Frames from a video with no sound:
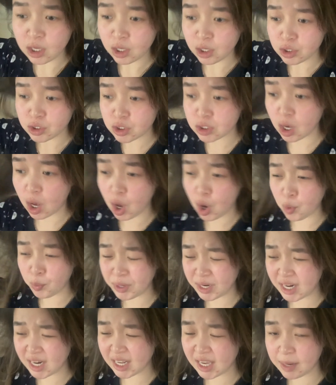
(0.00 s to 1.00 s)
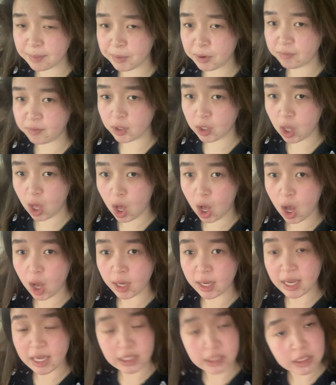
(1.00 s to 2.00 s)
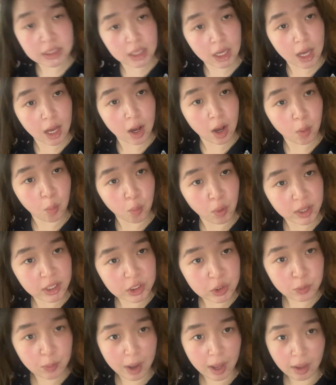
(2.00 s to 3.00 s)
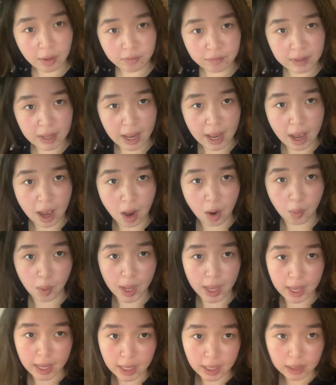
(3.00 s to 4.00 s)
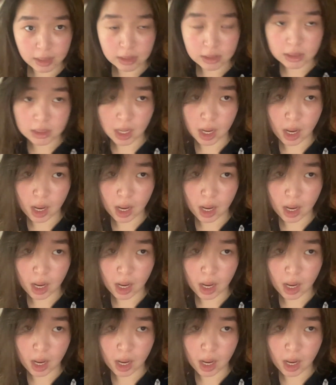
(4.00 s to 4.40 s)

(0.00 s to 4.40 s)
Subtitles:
So we need to get a move along. It's 1:12 now, and